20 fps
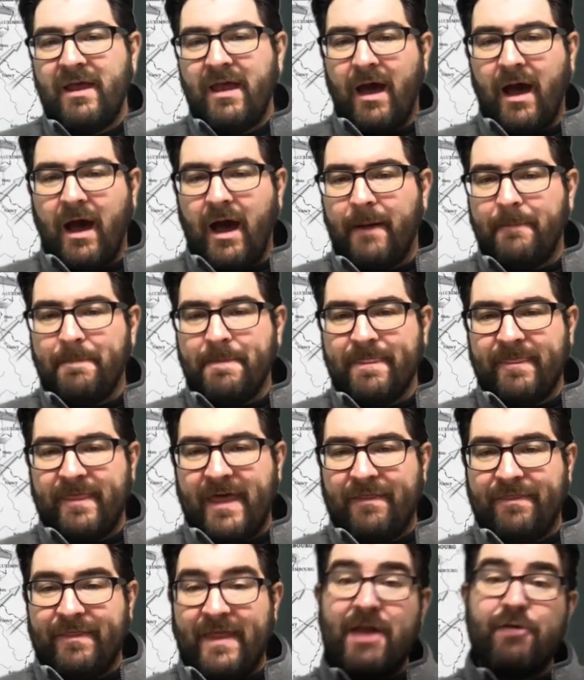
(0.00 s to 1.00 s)
um,
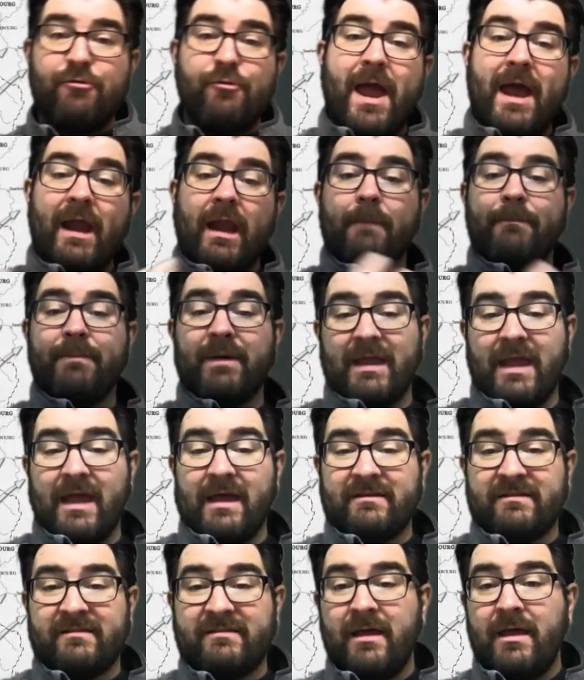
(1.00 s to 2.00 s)
that they ran up
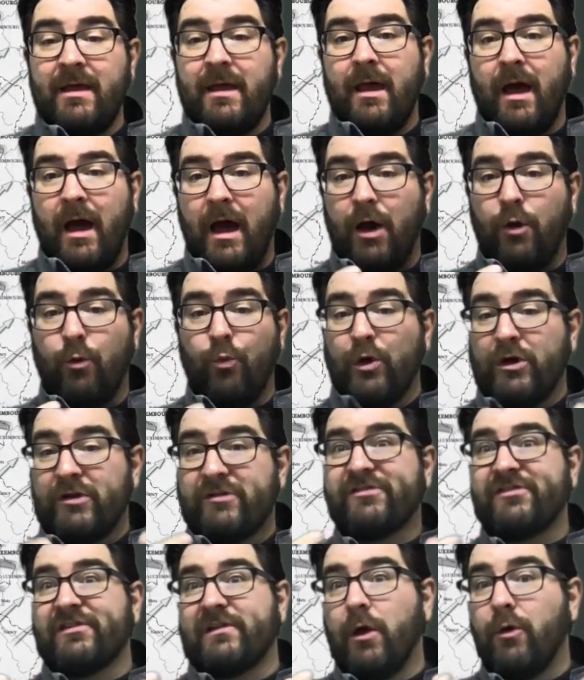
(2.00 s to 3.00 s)
against uh, would
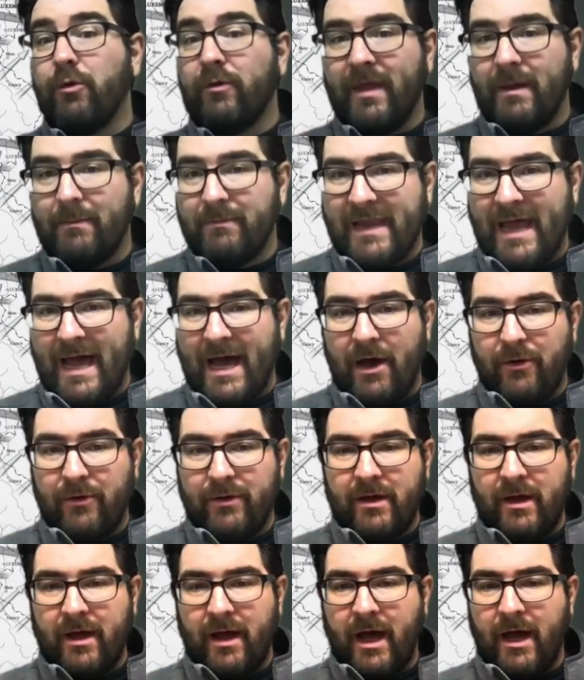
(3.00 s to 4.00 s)
slow them down
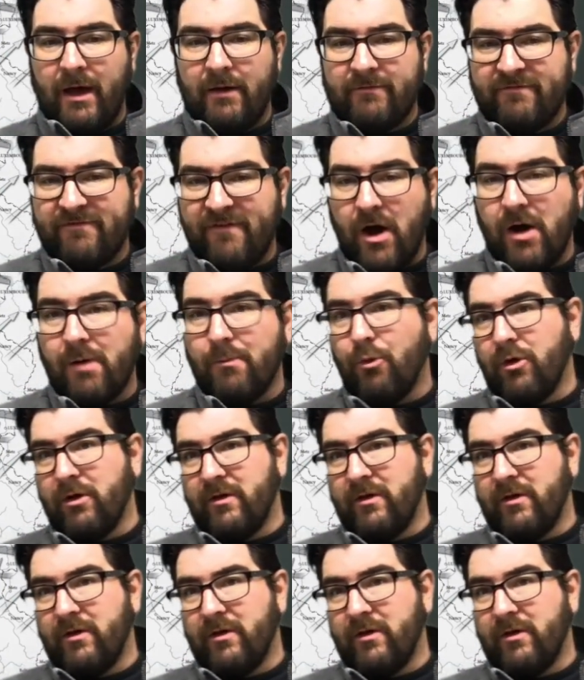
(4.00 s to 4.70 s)
uh, far more